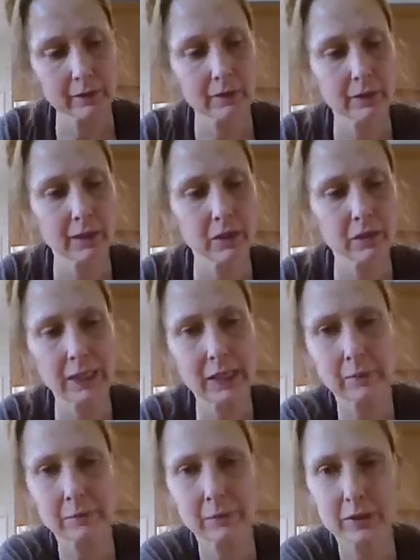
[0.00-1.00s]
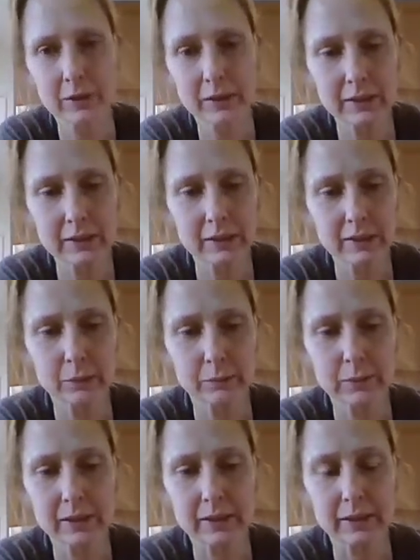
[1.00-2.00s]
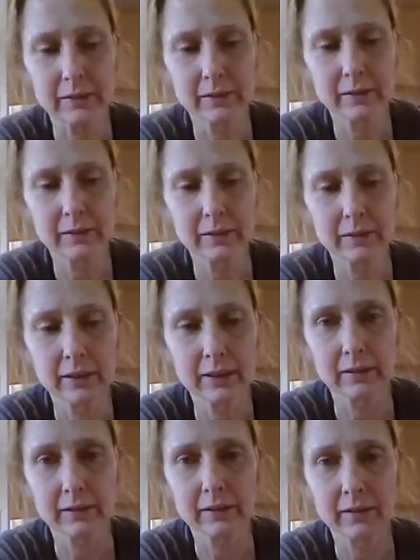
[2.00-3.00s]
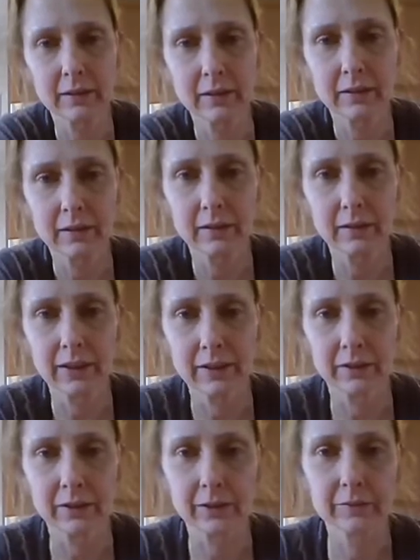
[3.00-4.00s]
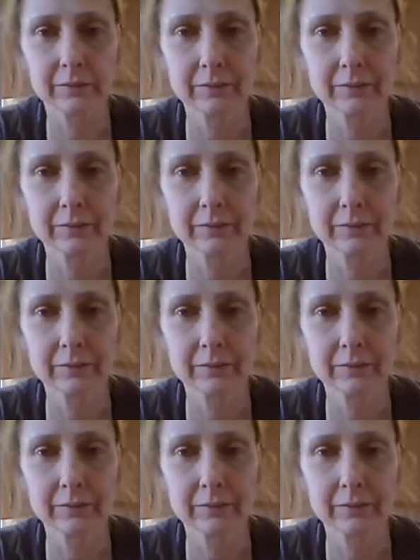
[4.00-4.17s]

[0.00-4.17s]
So that's where the hummingbird's going to stick his beak in to get the nectar.